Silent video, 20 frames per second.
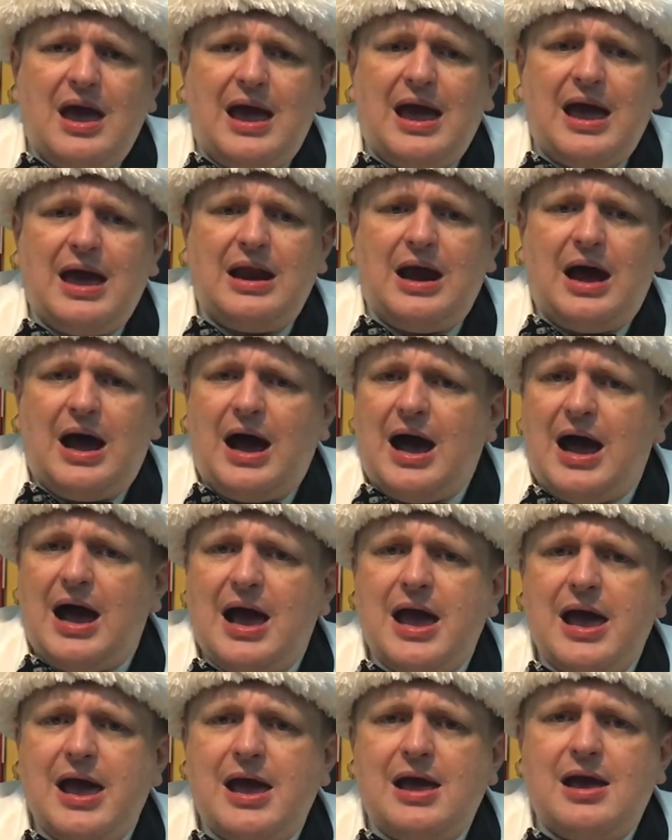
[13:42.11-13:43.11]
And
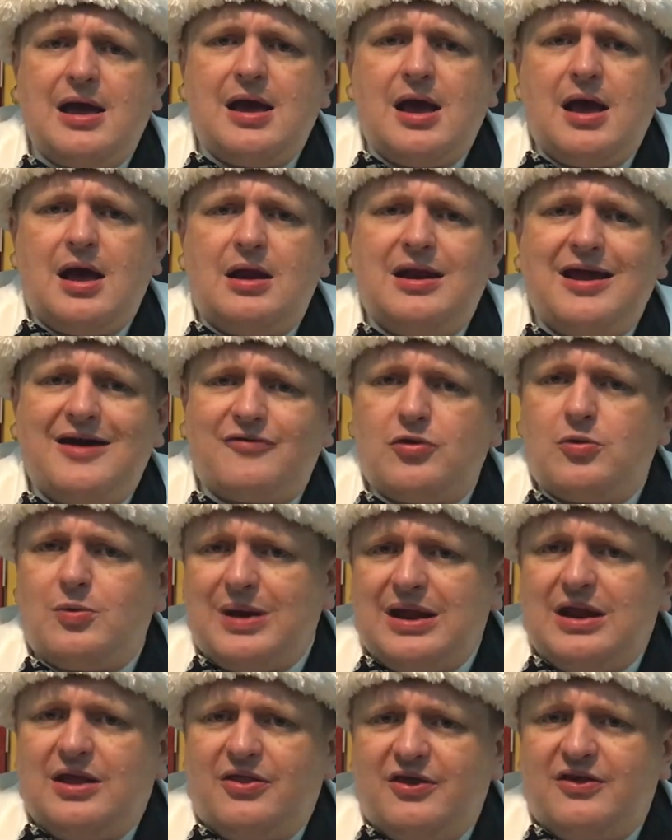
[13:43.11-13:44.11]
I never
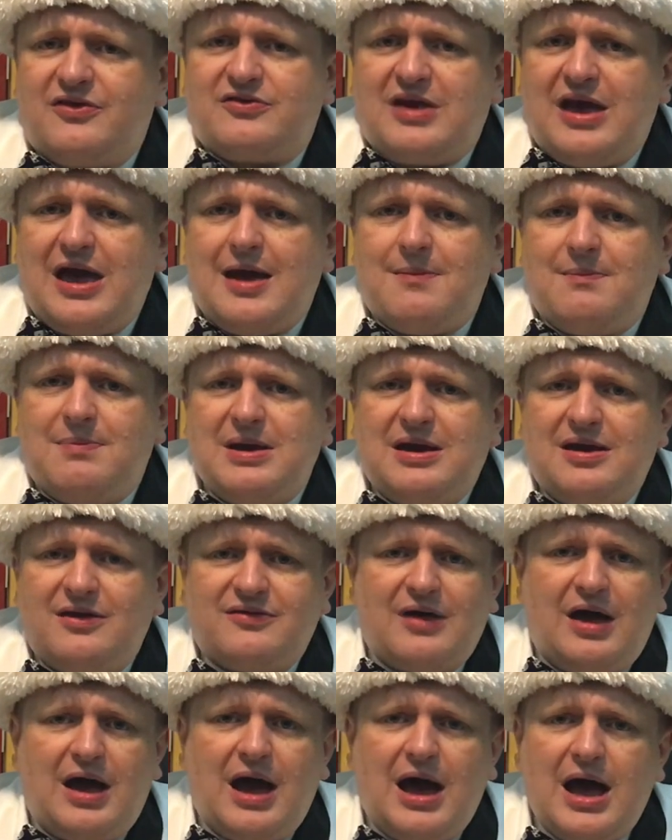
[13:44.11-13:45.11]
win at this game
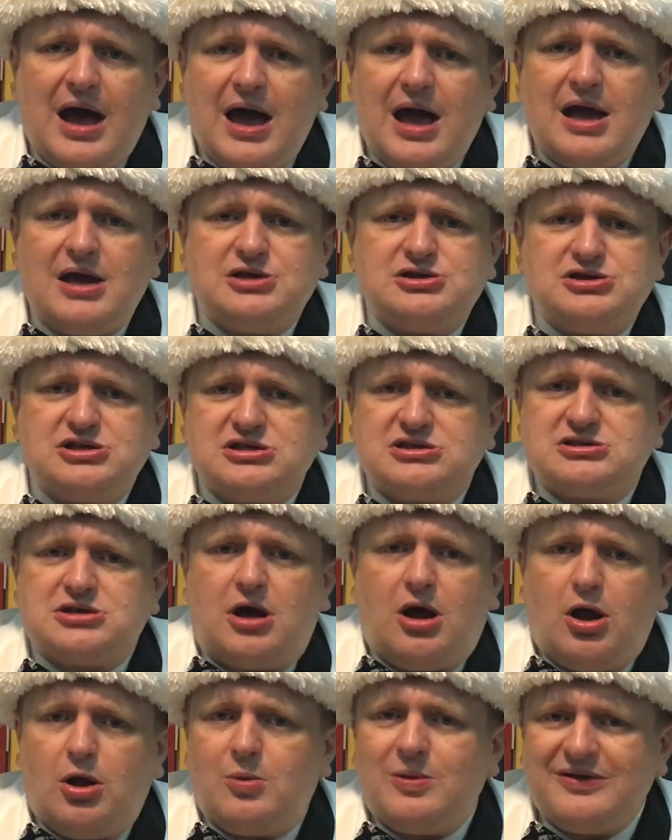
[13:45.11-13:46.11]
because I just
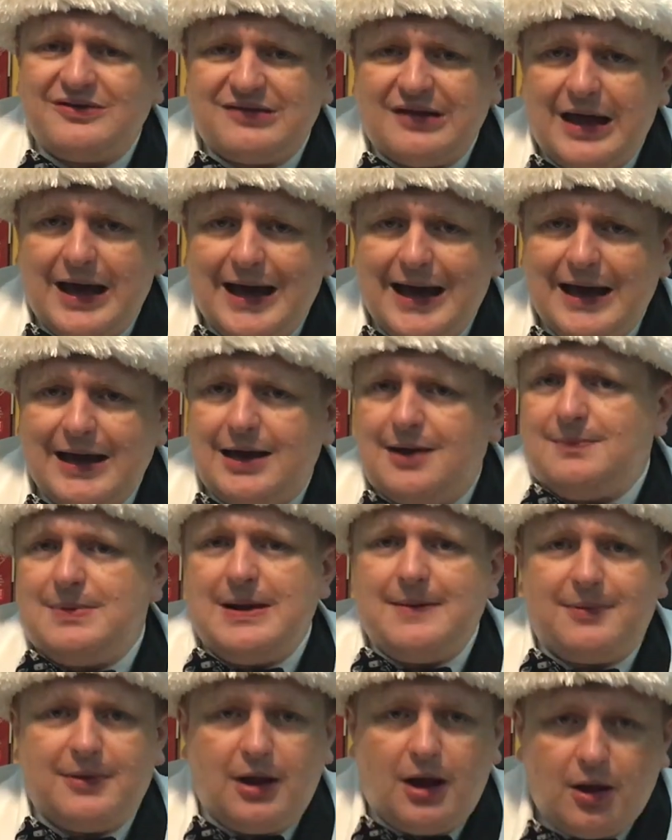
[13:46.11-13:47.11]
always lie and
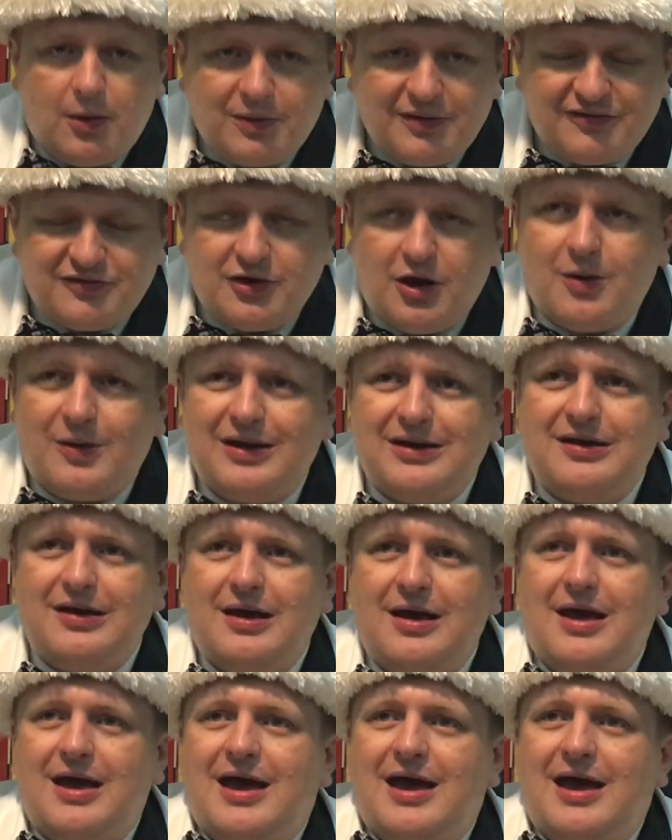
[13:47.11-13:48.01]
people always know it.